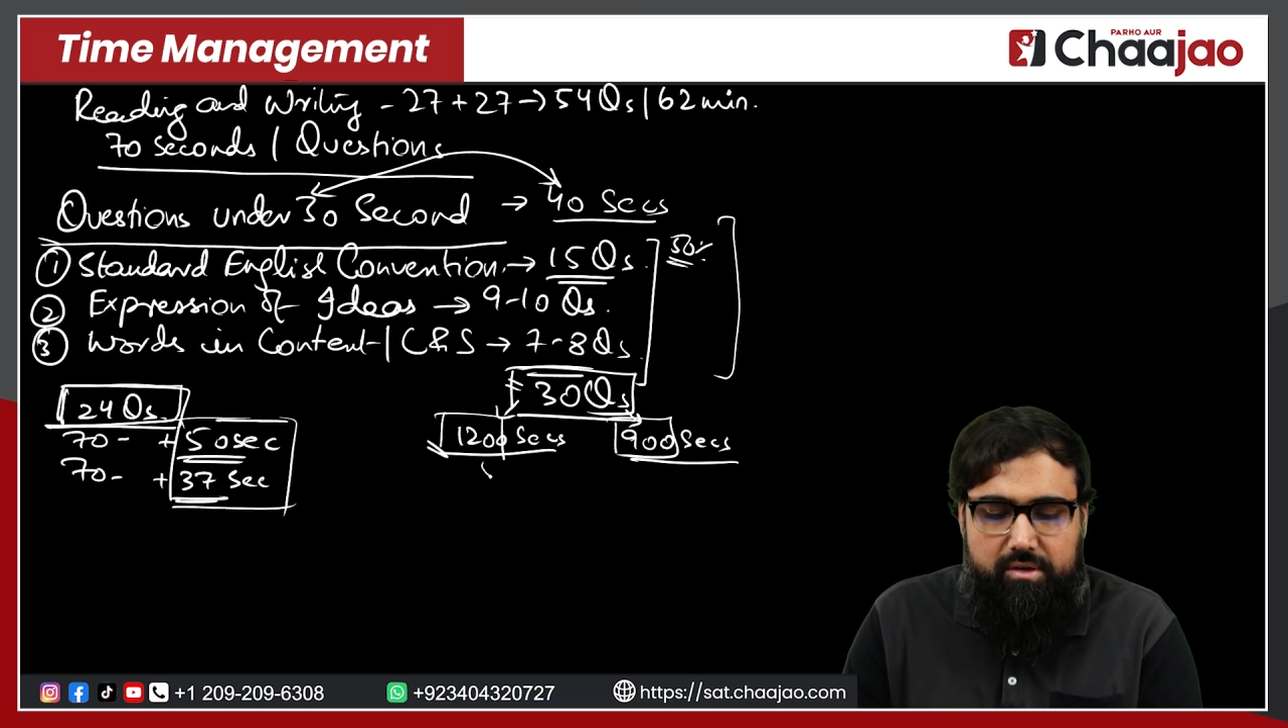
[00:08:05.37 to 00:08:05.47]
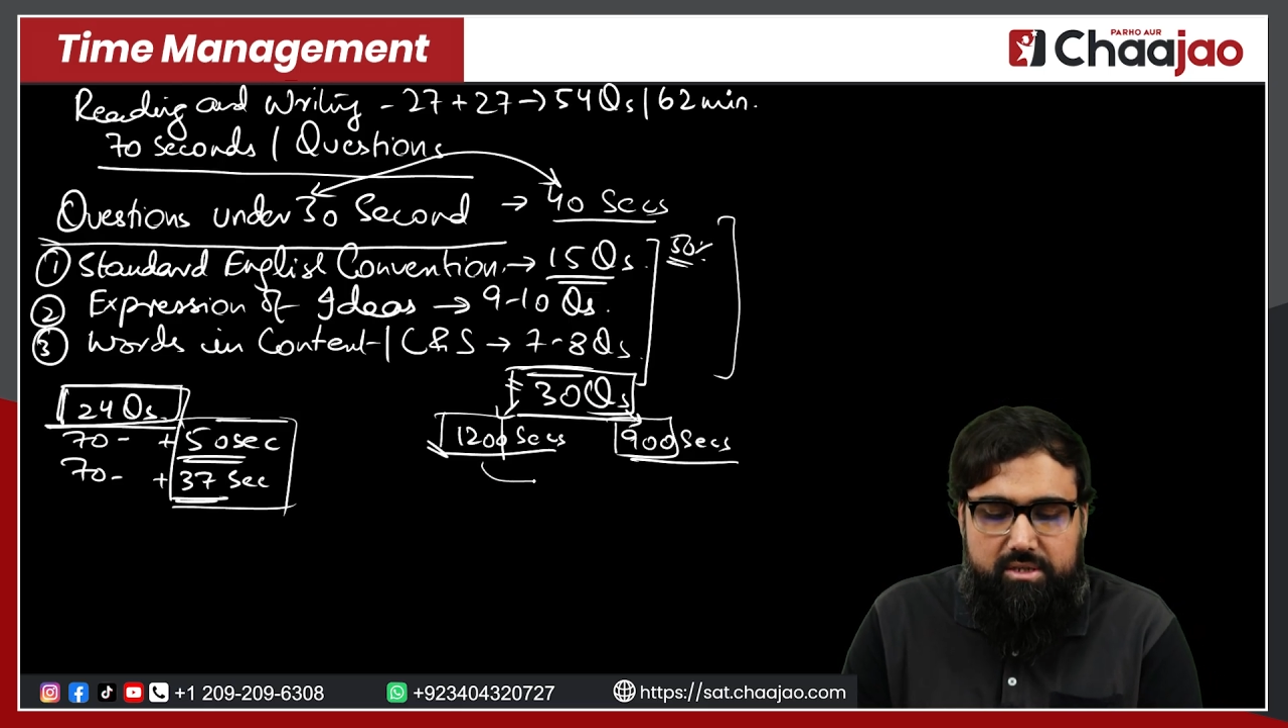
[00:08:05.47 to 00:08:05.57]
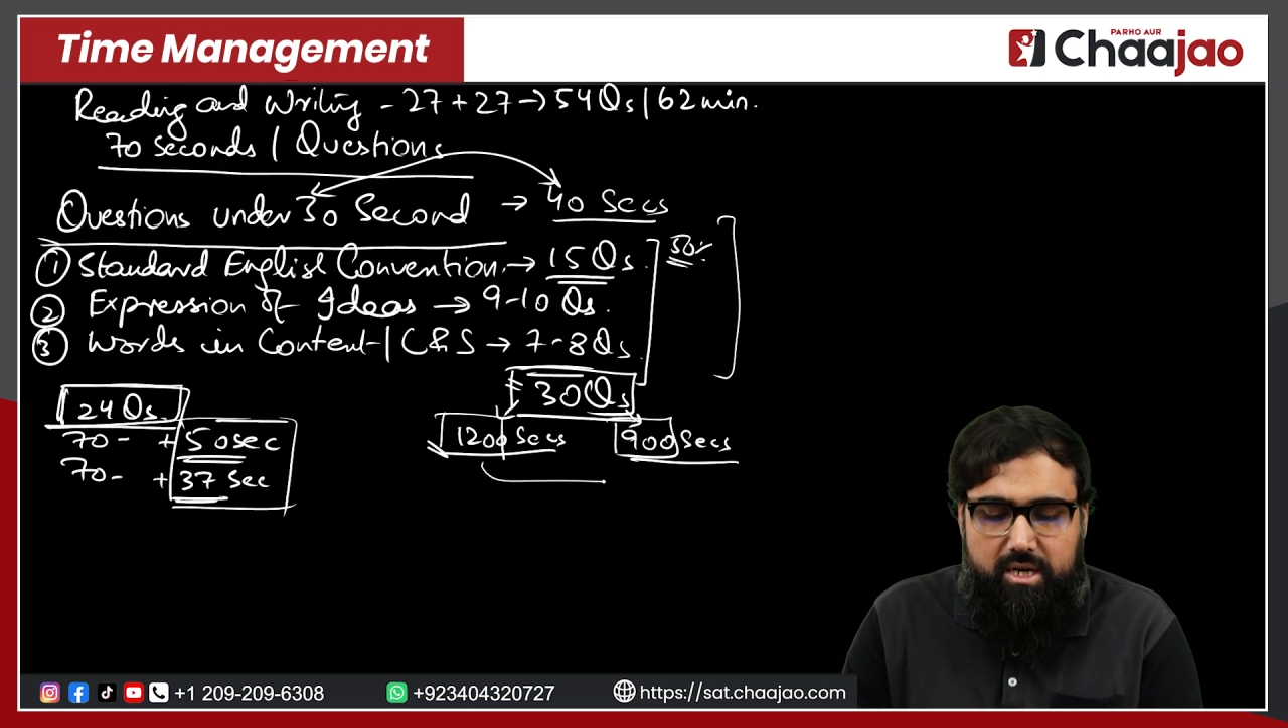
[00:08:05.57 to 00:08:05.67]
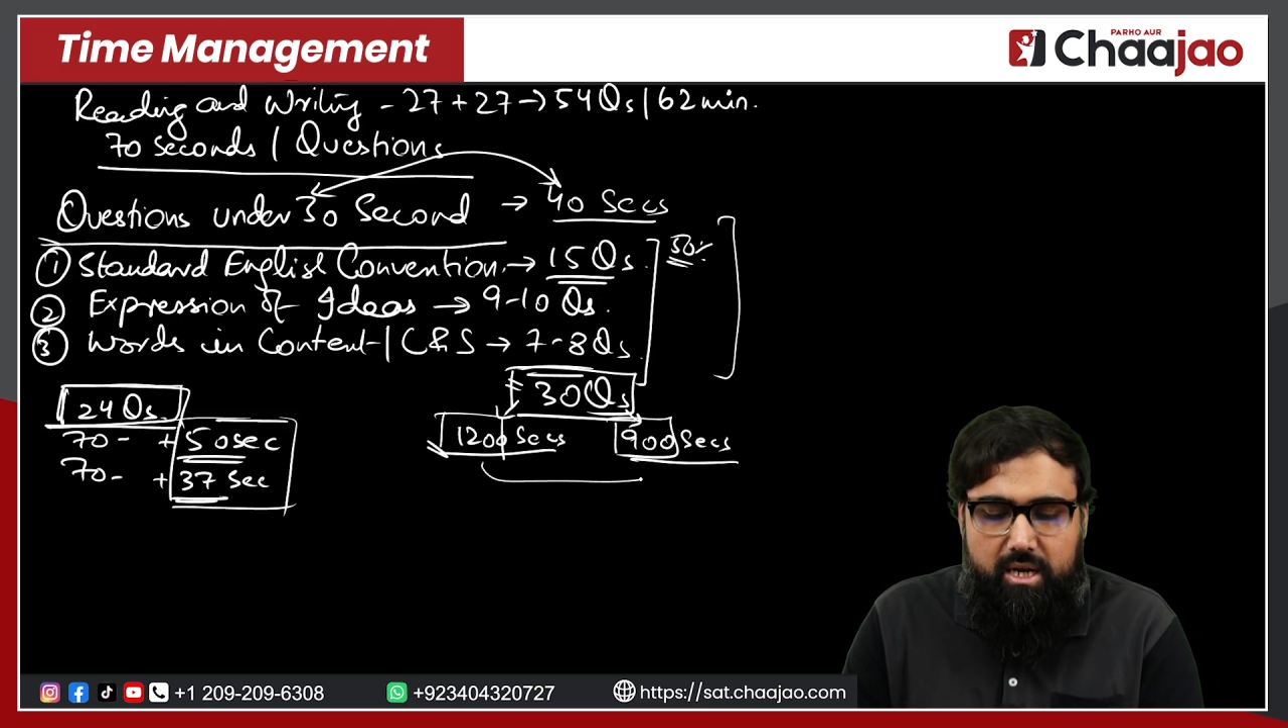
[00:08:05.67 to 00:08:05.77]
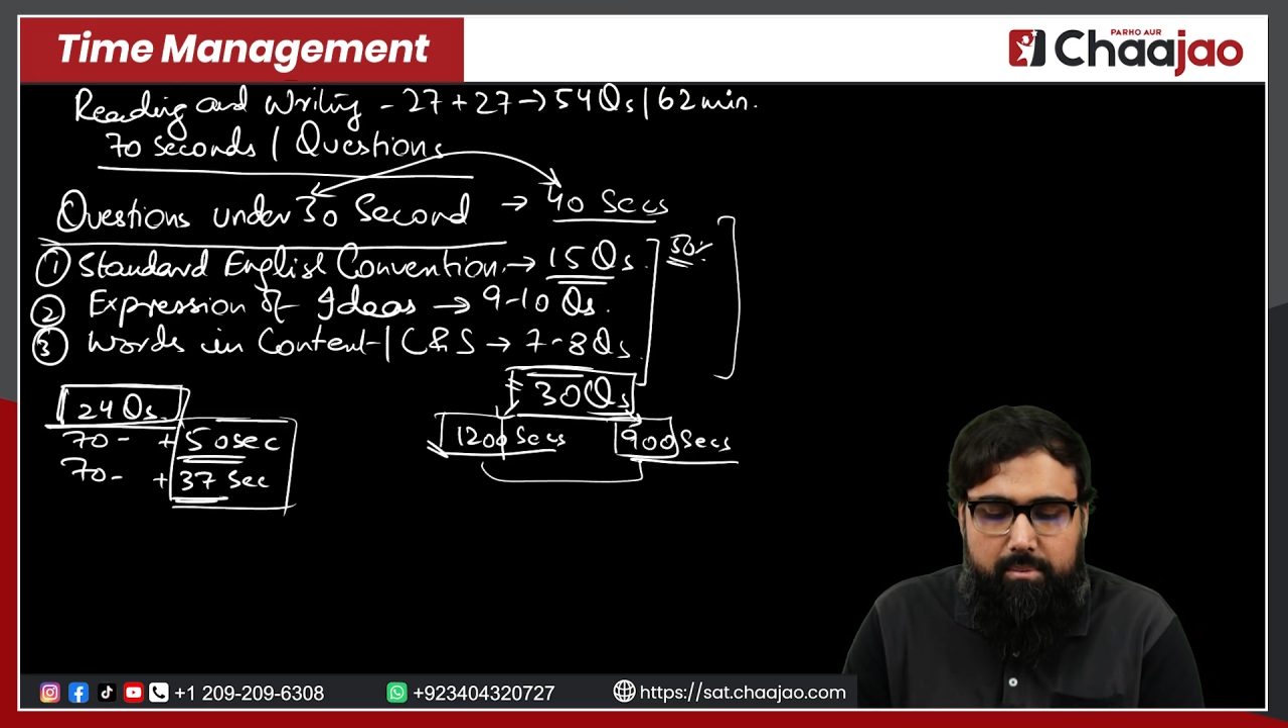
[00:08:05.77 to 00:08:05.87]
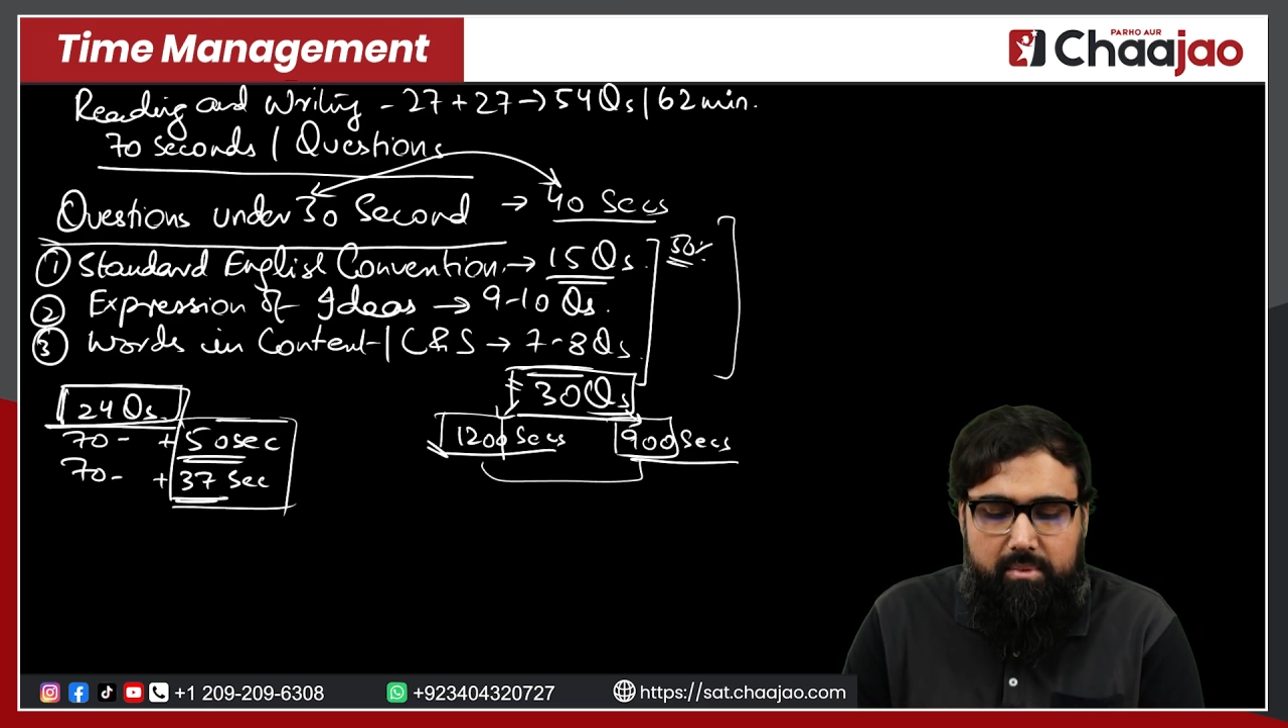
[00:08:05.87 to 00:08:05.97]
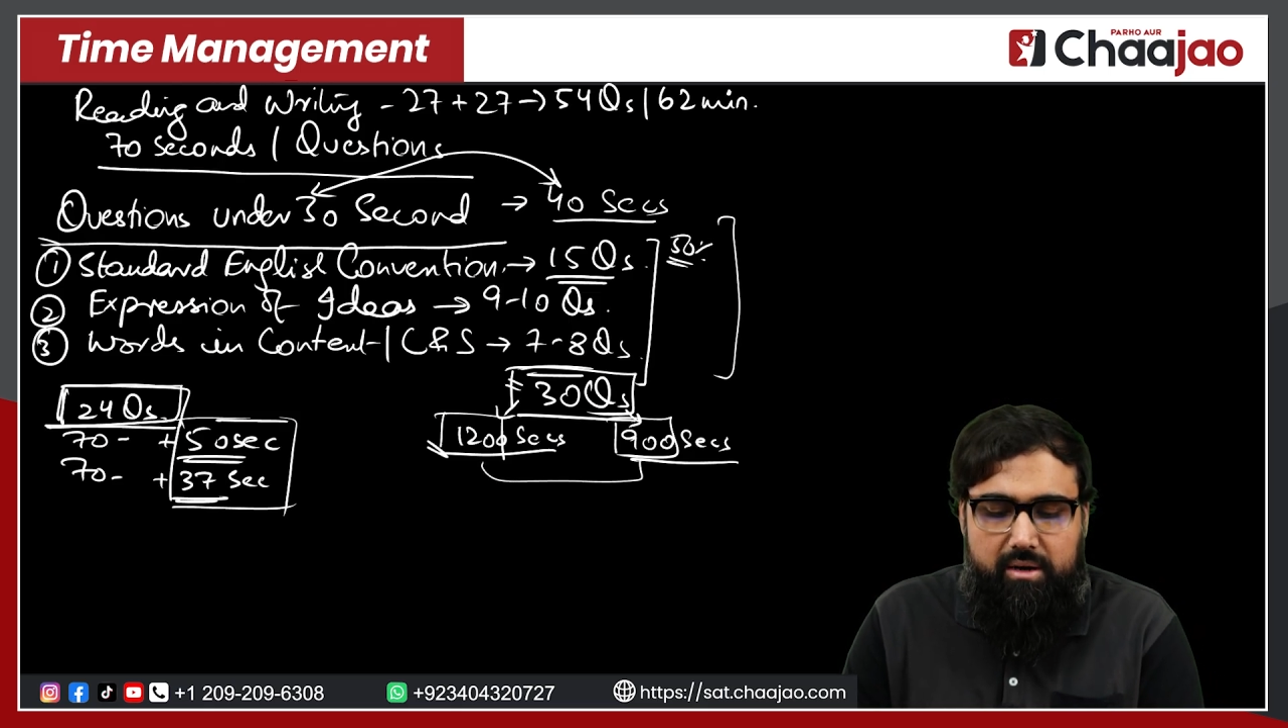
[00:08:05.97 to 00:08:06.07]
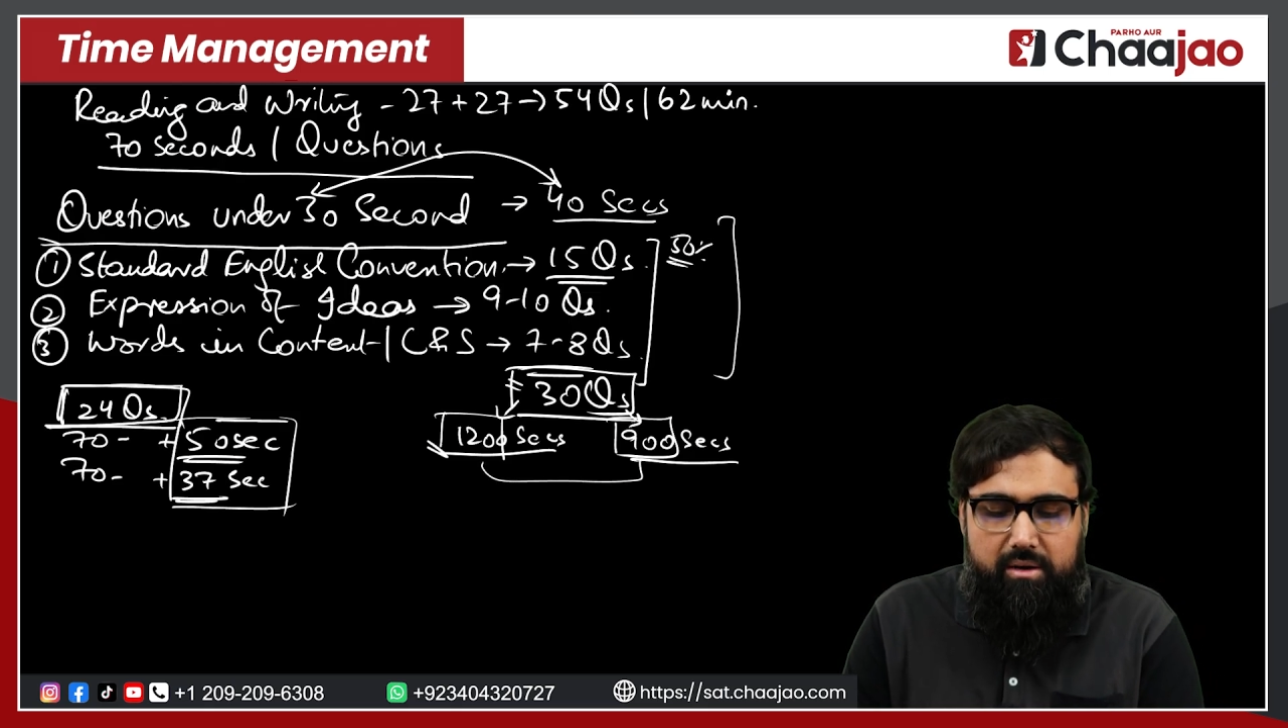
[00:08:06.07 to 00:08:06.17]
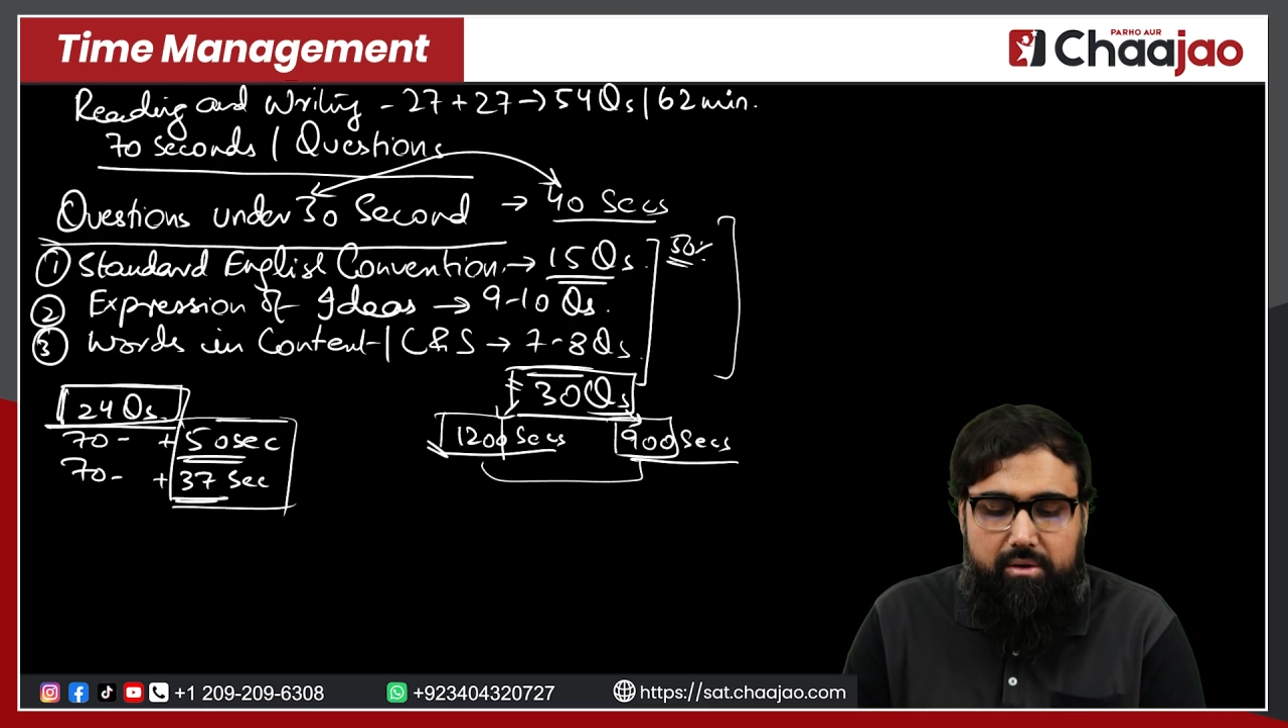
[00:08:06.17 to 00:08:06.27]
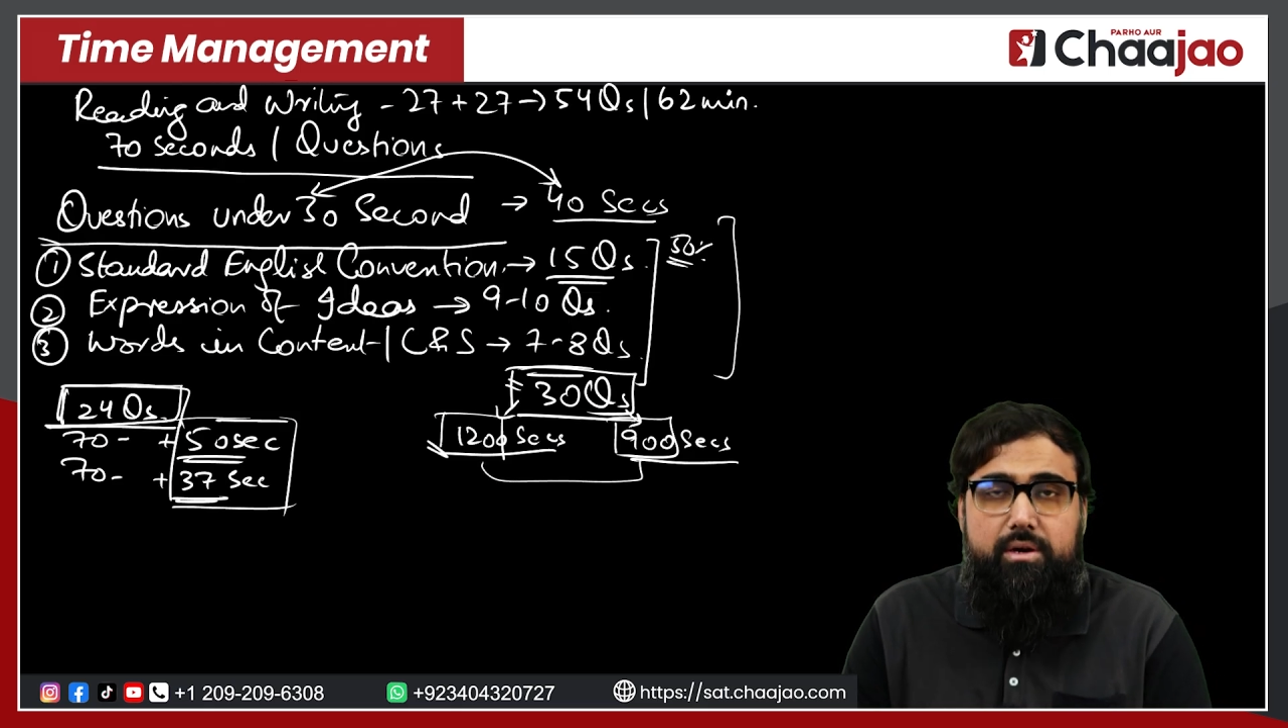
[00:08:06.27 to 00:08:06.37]
time
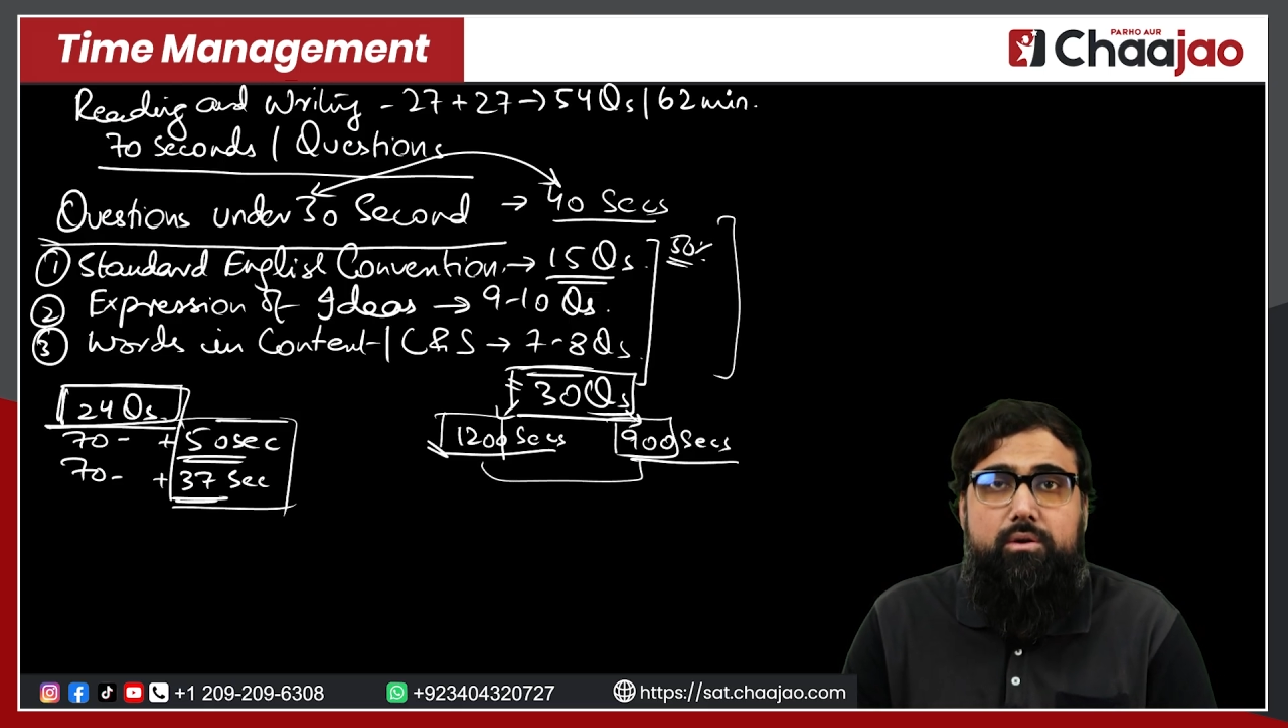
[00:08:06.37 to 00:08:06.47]
900